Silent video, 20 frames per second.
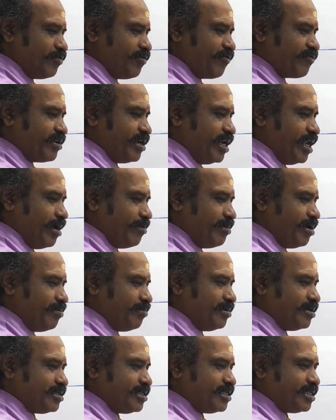15
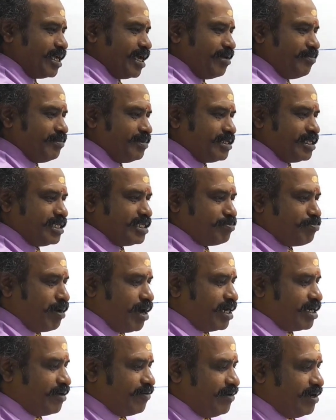mm. Same, this
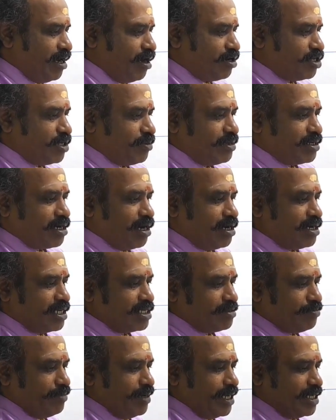part will also be called
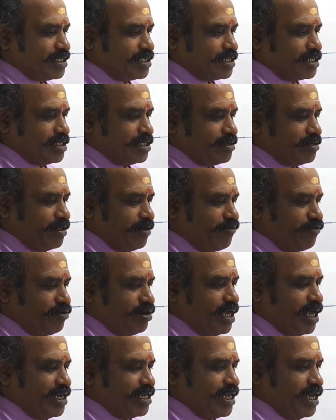as base. The
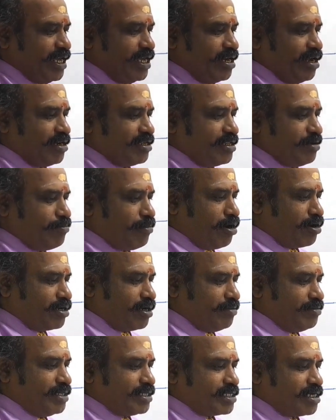full entire on the
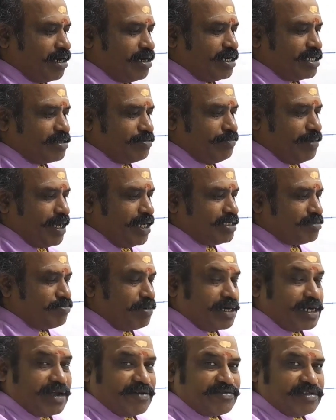bottom is called as base
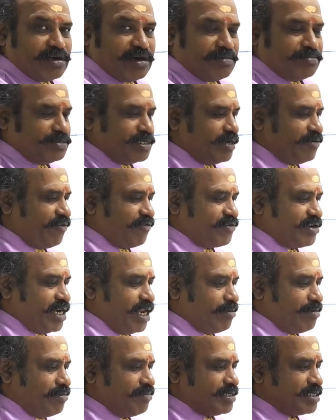part of the object. 15
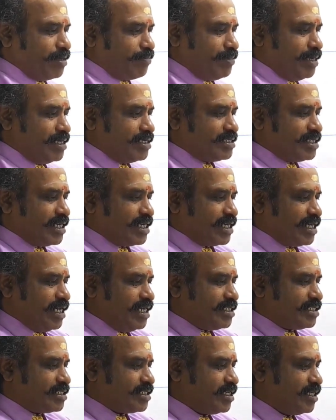mm is the base
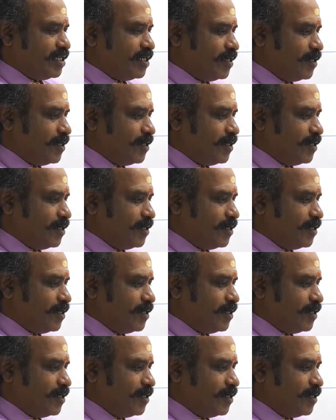thickness.